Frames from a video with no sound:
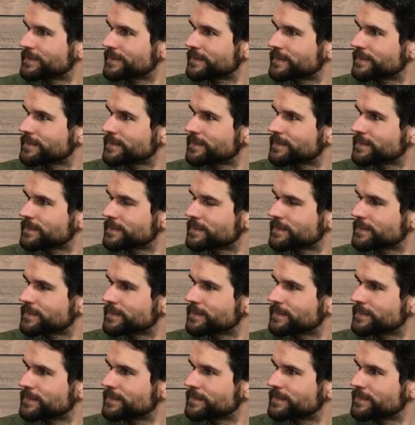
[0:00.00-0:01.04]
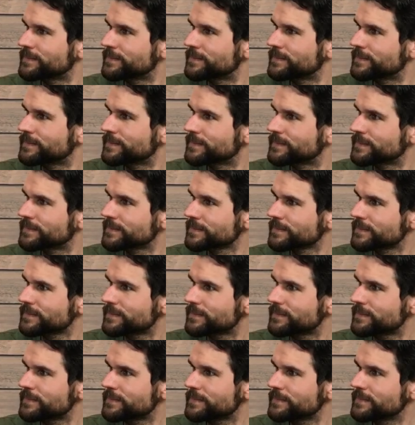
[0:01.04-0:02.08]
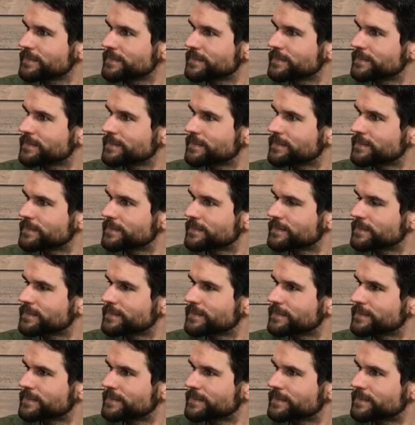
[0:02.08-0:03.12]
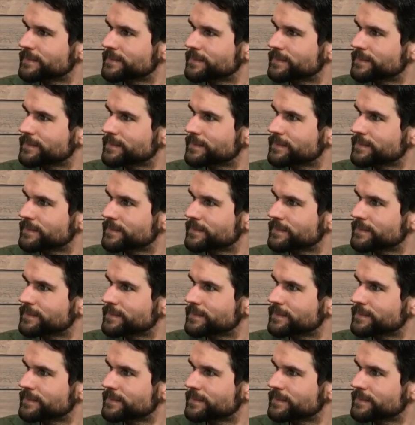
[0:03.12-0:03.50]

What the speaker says: (not speaking)